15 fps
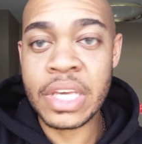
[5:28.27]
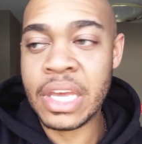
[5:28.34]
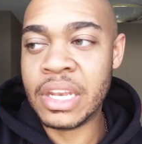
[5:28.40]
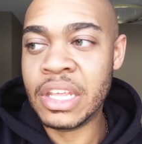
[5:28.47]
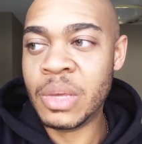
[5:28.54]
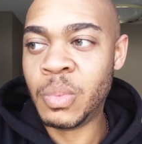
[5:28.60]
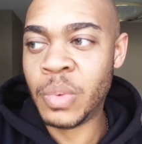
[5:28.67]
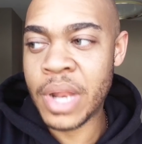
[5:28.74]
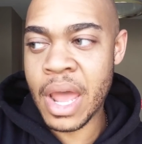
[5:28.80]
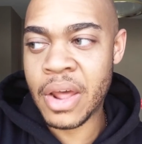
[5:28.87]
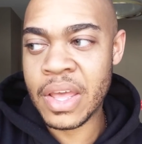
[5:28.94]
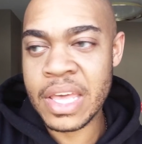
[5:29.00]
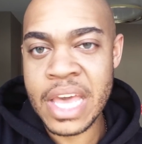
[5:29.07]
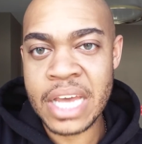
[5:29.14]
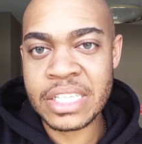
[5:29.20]
and he went
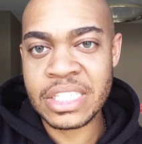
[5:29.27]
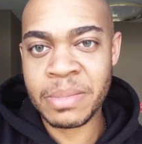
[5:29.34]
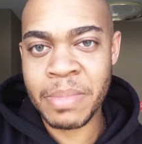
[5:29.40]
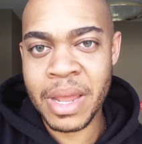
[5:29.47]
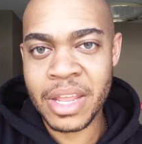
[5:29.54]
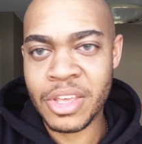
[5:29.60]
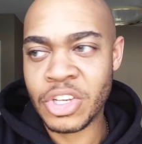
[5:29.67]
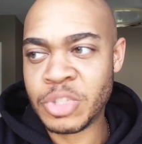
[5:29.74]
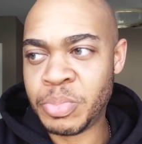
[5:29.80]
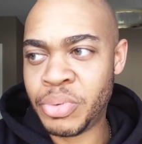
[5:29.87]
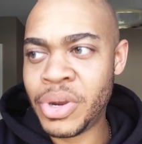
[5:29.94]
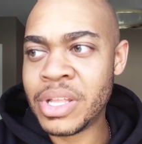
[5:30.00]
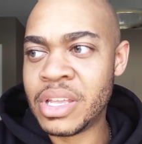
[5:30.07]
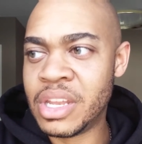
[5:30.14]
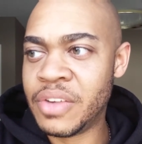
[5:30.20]
out and got somebody else
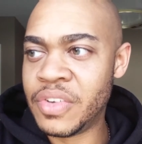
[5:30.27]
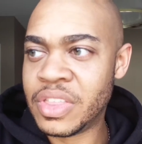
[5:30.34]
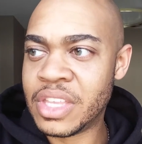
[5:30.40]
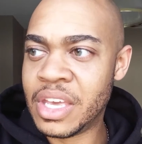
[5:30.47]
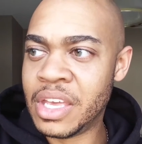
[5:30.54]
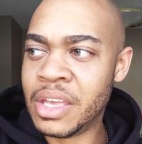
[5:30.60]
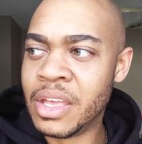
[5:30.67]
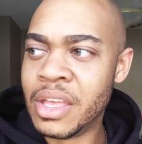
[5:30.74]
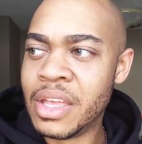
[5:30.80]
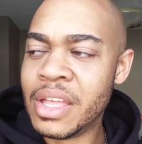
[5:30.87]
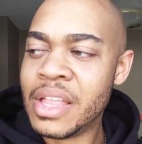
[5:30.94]
pregnant and everything.